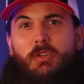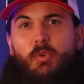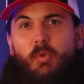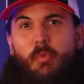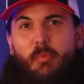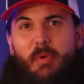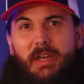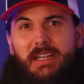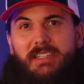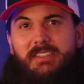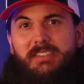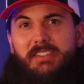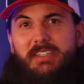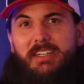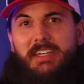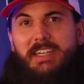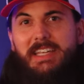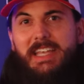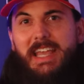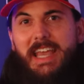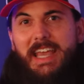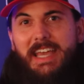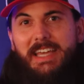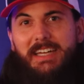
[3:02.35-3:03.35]
in Quebec
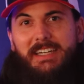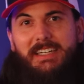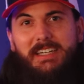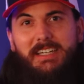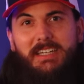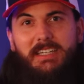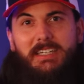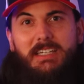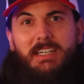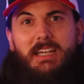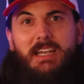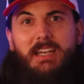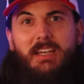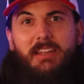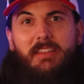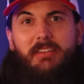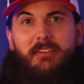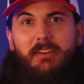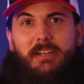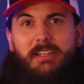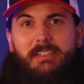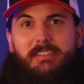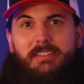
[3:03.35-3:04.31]
City, Canada. They're